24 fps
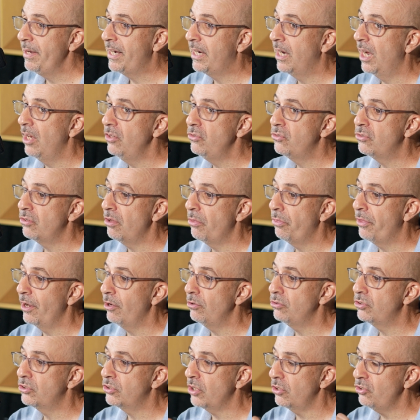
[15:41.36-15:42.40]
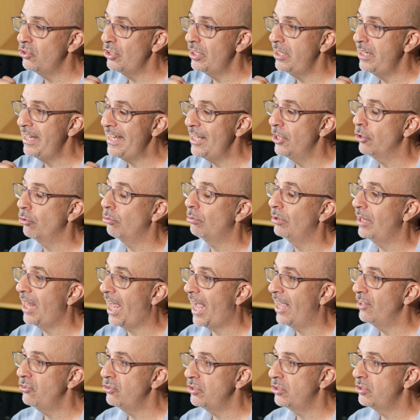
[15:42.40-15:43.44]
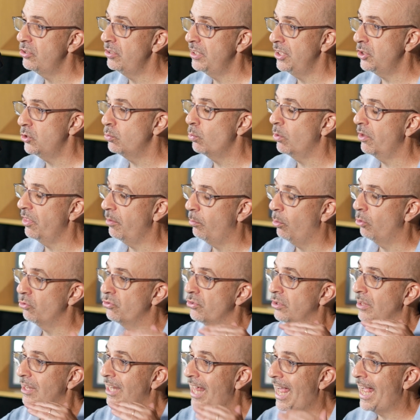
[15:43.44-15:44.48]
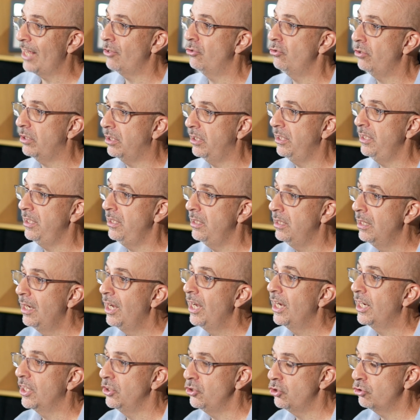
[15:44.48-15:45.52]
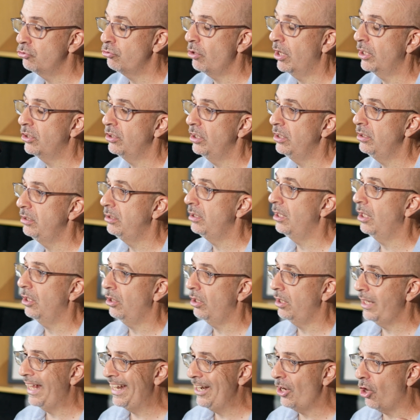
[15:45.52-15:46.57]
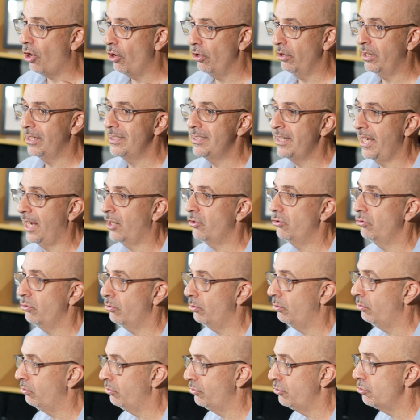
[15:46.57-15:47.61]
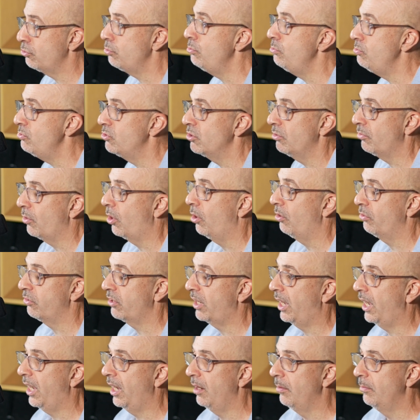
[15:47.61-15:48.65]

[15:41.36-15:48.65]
Because there's such an inner logic to this. Is one of the most logically constructed and architectural tunes of all time.